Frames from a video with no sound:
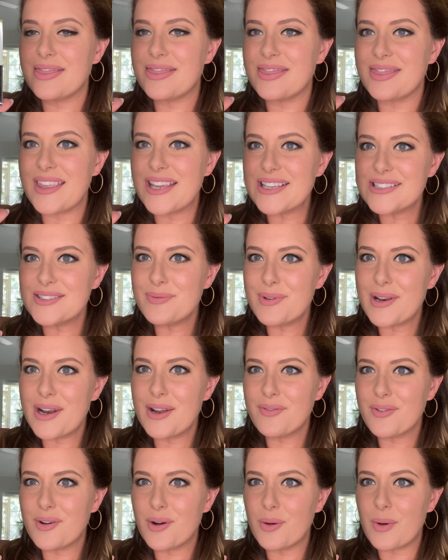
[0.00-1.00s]
These have been
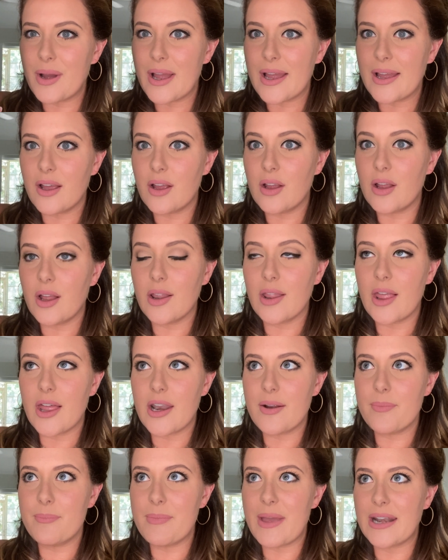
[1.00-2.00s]
out for a while. A lot
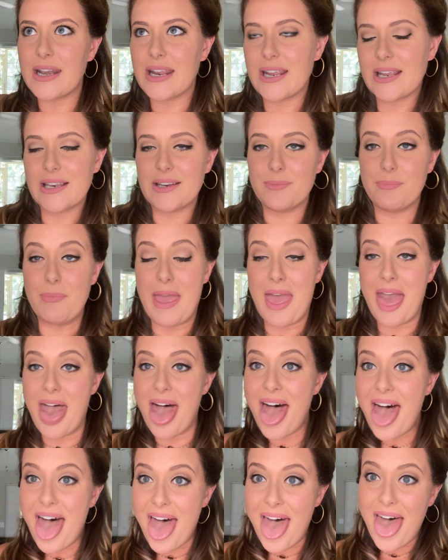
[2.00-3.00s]
of
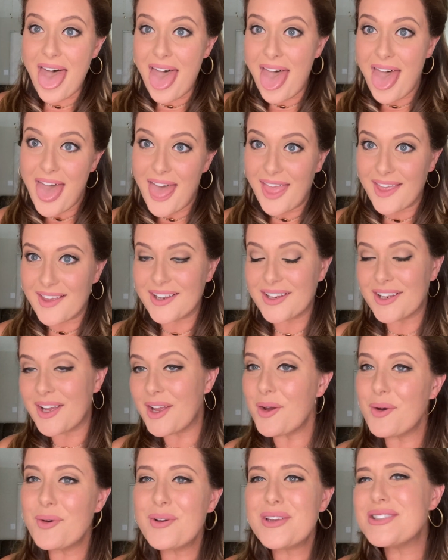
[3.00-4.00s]
I
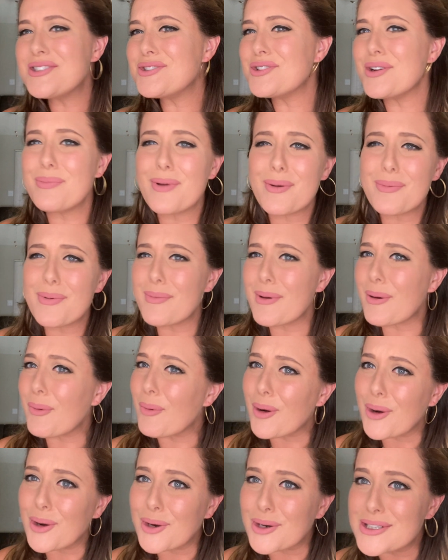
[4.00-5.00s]
always trip up on my
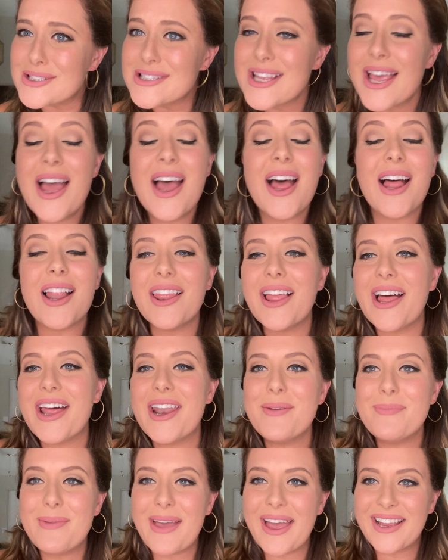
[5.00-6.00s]
words. A lot
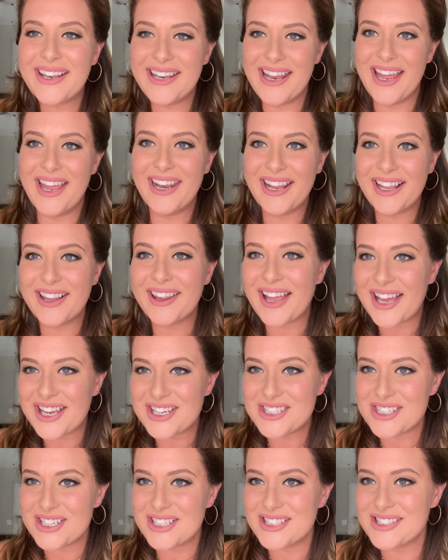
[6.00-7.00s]
of magnetic
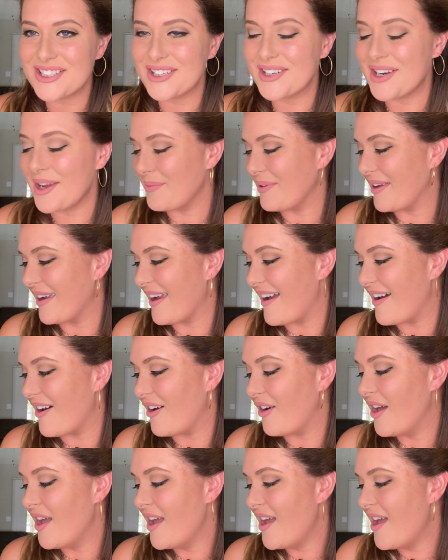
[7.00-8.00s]
lashes are coming
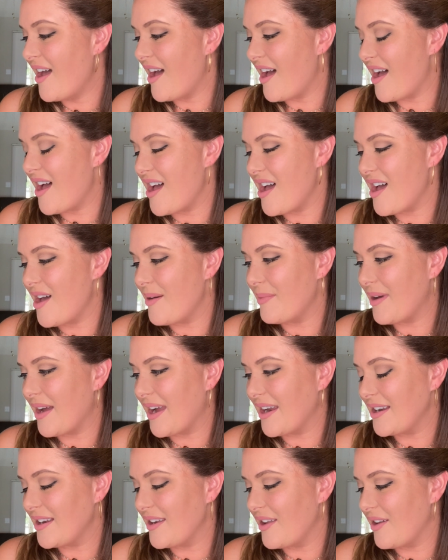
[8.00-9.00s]
out.
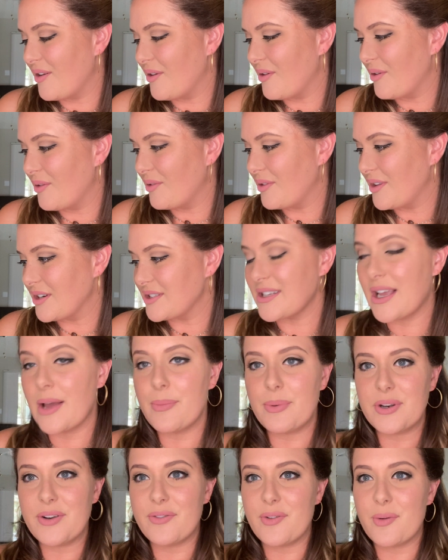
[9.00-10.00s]
I know there's a
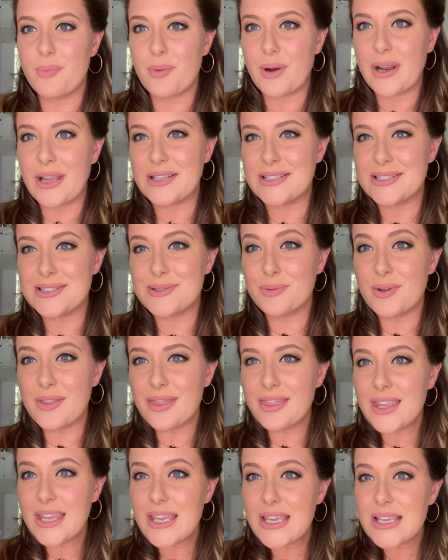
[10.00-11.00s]
couple different brands with
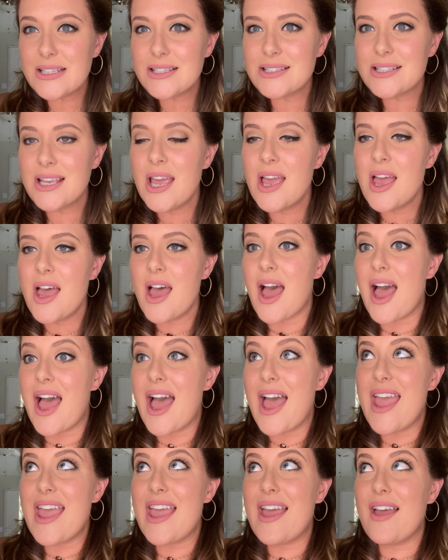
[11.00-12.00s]
these.
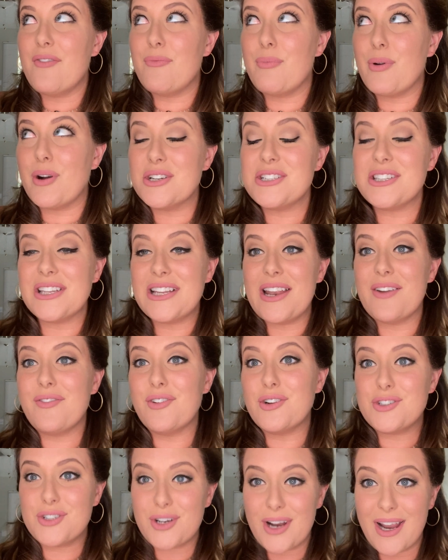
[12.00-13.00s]
I have personally never
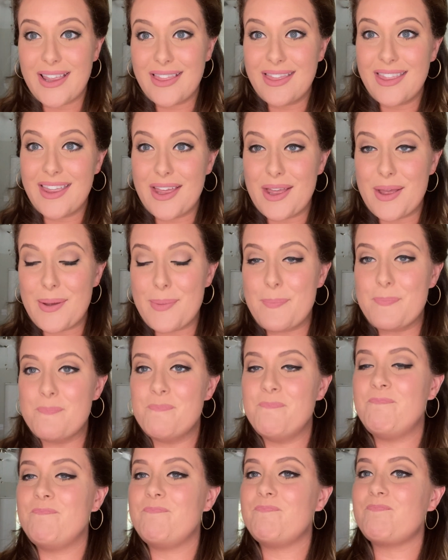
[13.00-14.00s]
tried
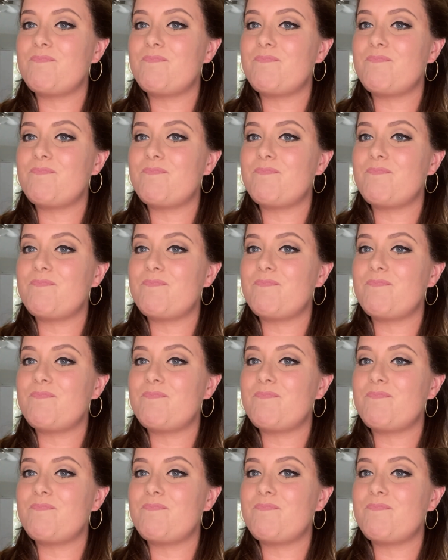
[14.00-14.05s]
them.